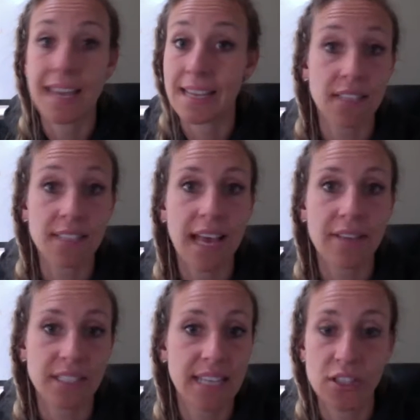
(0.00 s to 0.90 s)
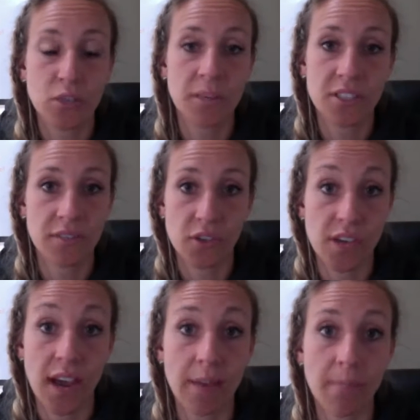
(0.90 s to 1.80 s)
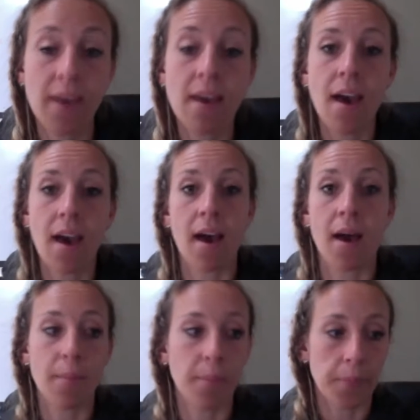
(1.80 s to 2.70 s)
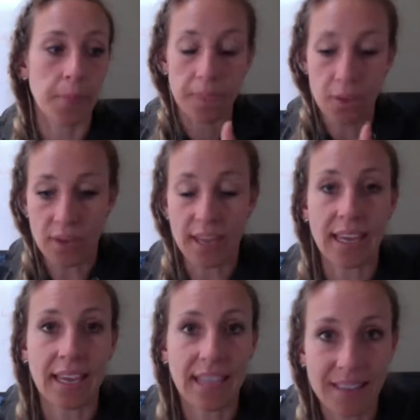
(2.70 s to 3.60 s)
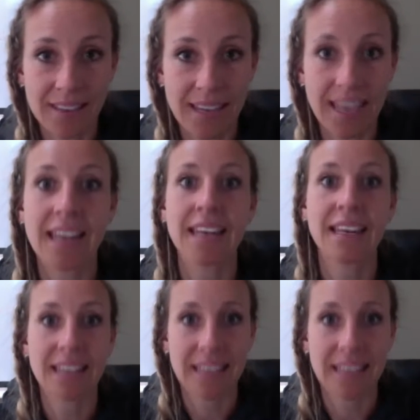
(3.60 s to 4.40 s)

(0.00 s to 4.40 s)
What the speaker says: it doesn't have to take too much of your time. You can get in,